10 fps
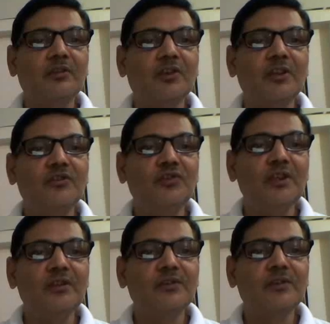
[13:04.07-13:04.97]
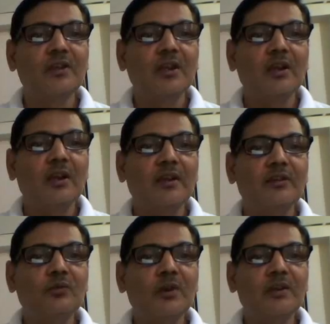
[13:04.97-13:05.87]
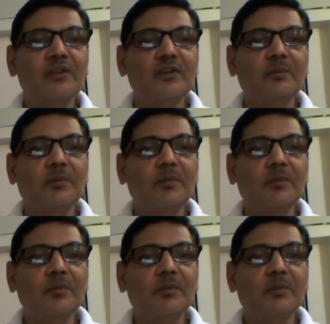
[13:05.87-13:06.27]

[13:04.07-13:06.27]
3 genes, and what is the